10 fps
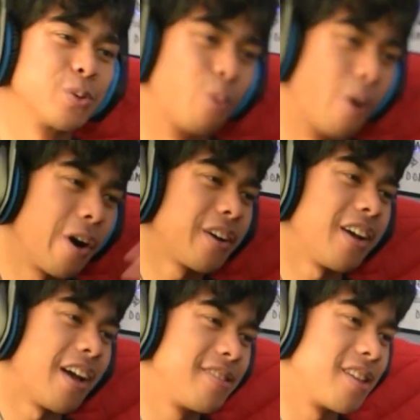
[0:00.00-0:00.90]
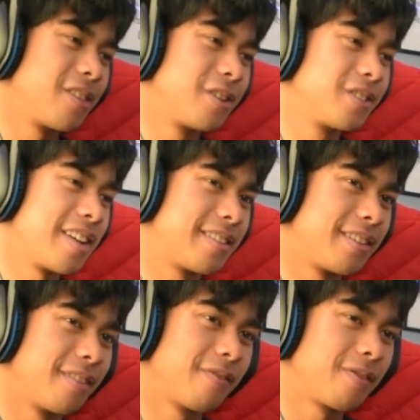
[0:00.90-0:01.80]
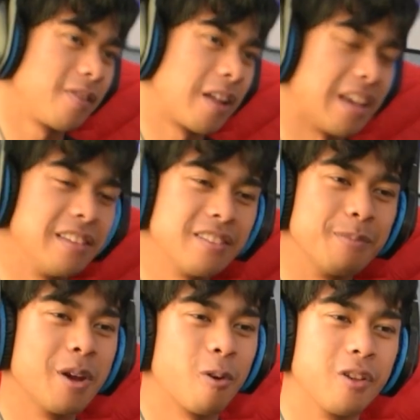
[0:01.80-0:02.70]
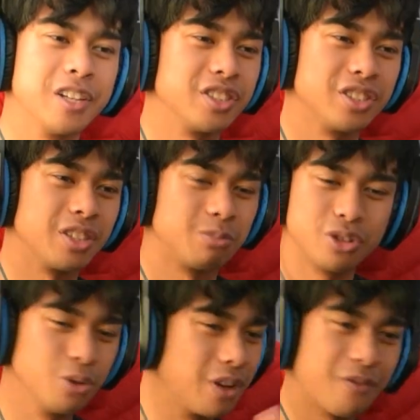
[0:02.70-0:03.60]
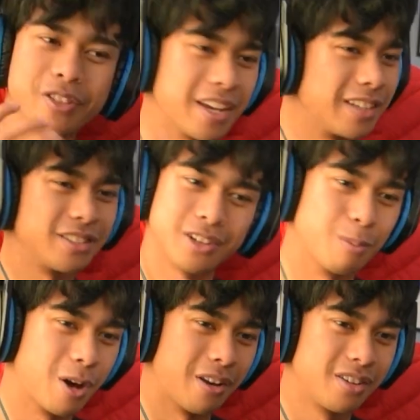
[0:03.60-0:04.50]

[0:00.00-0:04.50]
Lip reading: work and then there's like intimate relationship. Two different things. Come on.